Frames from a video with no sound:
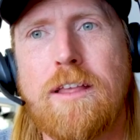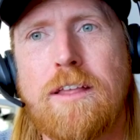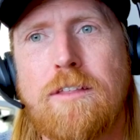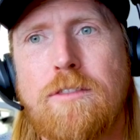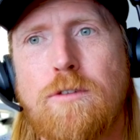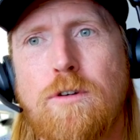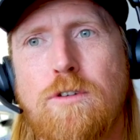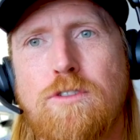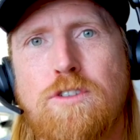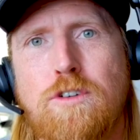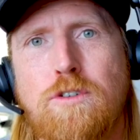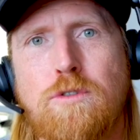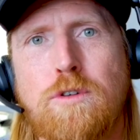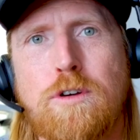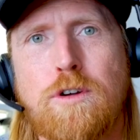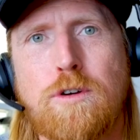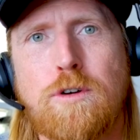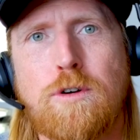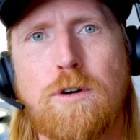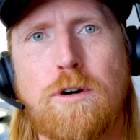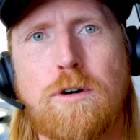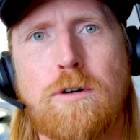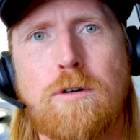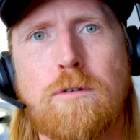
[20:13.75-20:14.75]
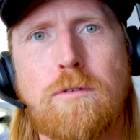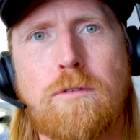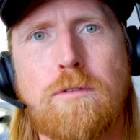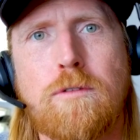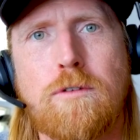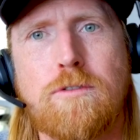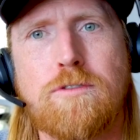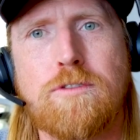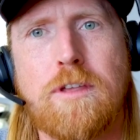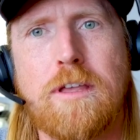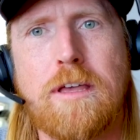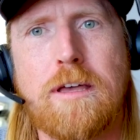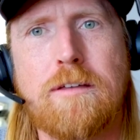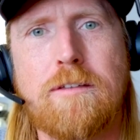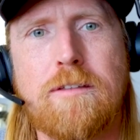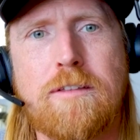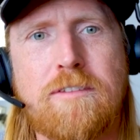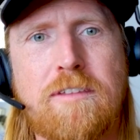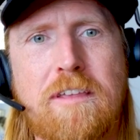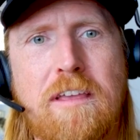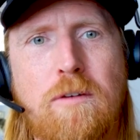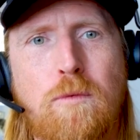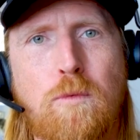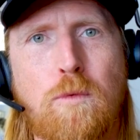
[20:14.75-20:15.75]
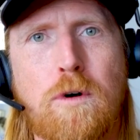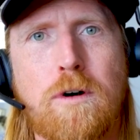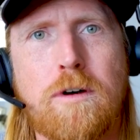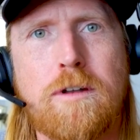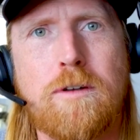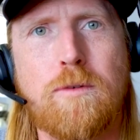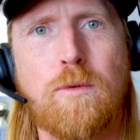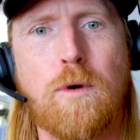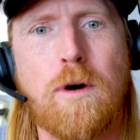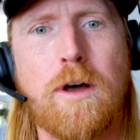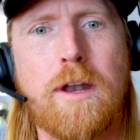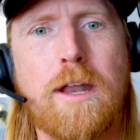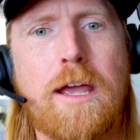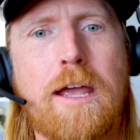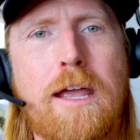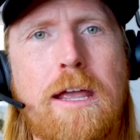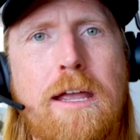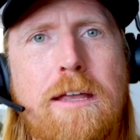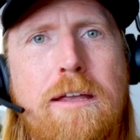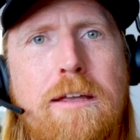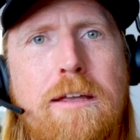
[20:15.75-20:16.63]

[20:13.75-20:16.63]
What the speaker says: Those are critical. Those that is that 1 and 1A,